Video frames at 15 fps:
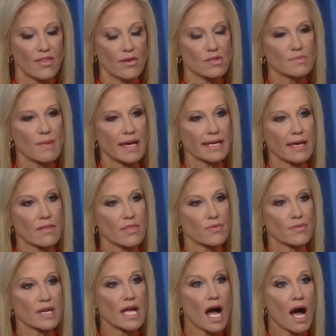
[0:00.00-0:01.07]
Those men get
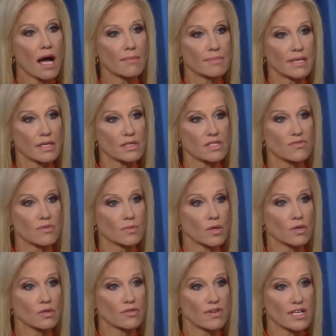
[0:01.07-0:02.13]
three hot meals from
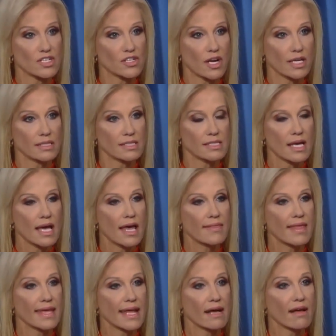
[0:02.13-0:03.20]
local restaurants.
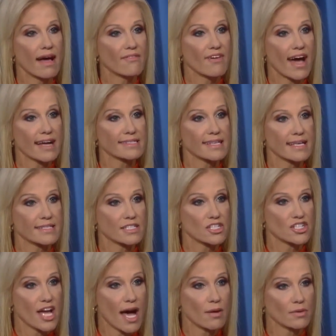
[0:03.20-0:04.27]
They now have access to
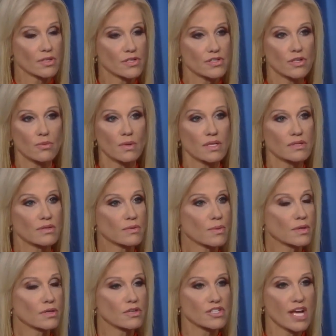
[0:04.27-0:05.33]
showers. There were there
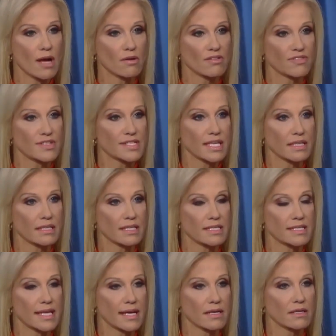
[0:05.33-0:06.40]
were no shower
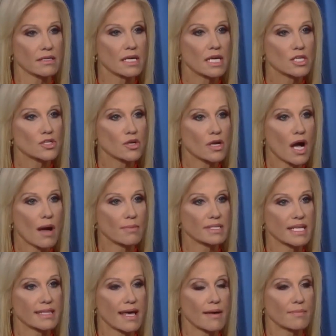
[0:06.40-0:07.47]
facilities there to
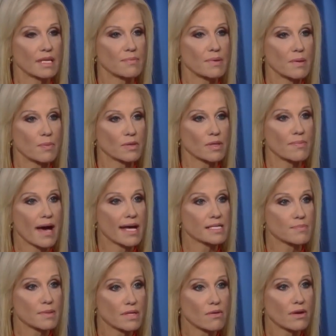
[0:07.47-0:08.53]
accommodate that many people in the
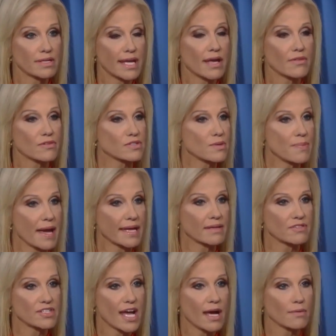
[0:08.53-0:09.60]
past, but there are now. There's a bank
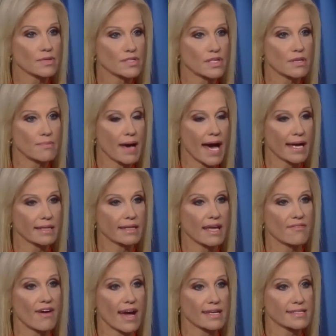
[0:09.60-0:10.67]
of showers in the back. They
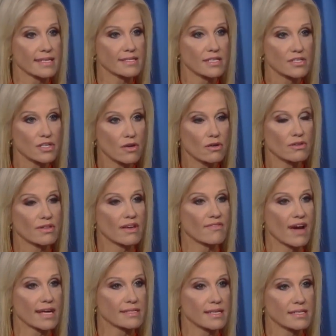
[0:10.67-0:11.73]
have access to deodorant. They
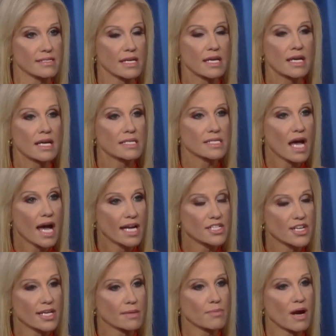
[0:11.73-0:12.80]
have access to
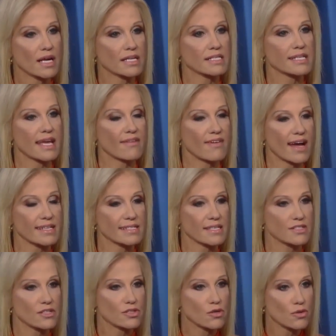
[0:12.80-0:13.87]
hygienic products. They have
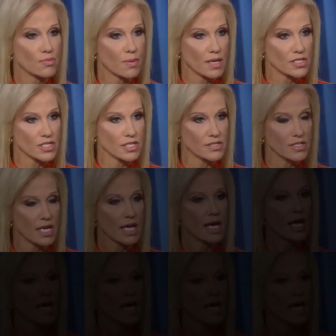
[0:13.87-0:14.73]
access to toothbrushes.